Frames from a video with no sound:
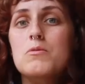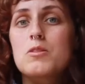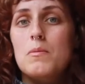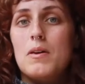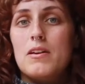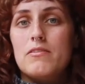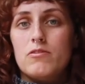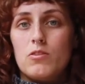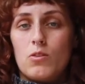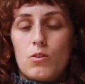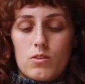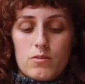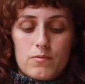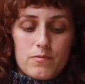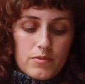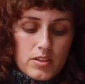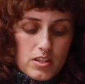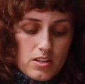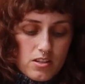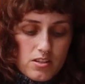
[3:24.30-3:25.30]
to my floor.
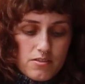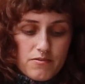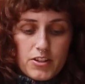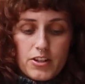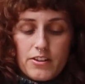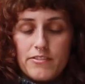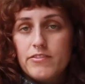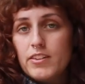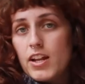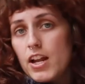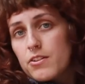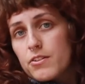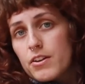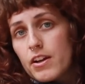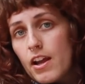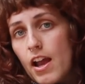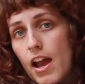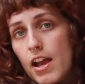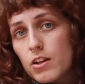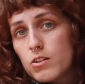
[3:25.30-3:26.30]
This is a very
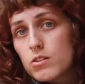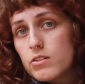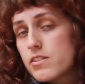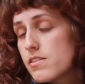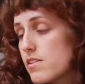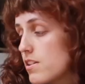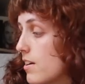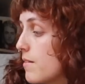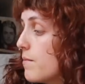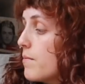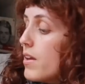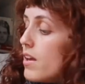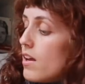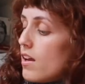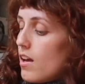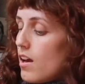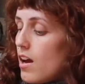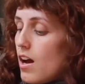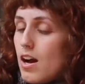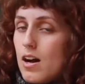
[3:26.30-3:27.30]
flattering angle, isn't it?
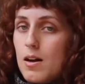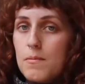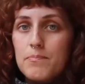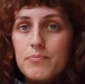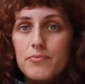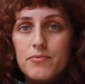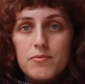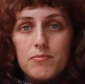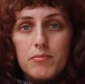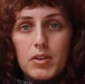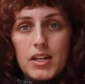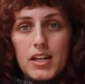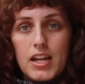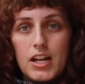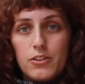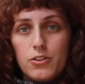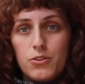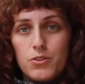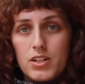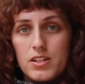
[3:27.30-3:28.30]
But now
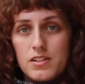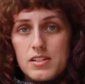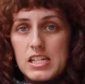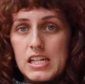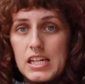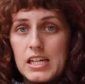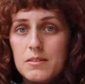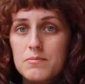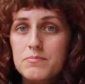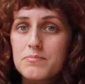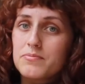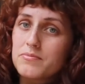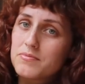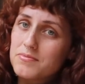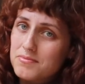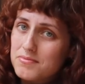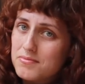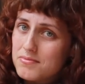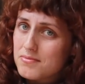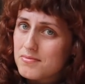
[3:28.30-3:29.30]
you can see
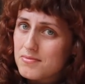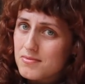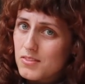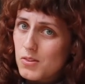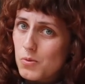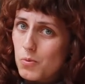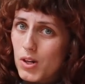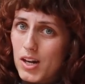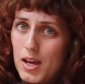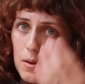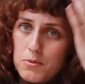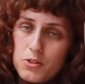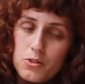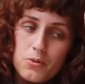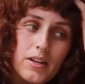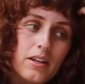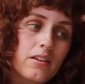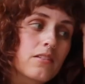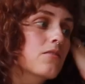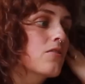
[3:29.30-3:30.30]
what I'm
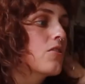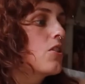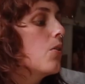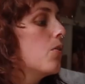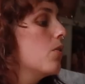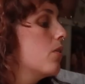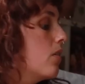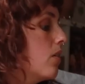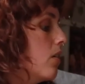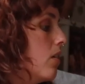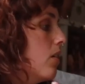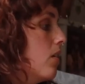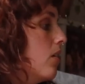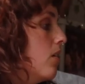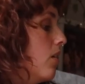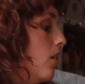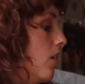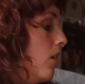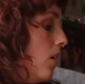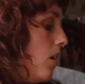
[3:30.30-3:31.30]
doing. So
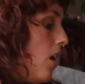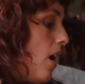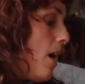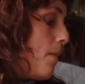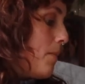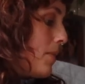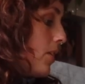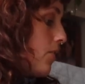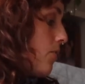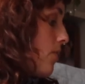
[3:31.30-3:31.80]
I'm gonna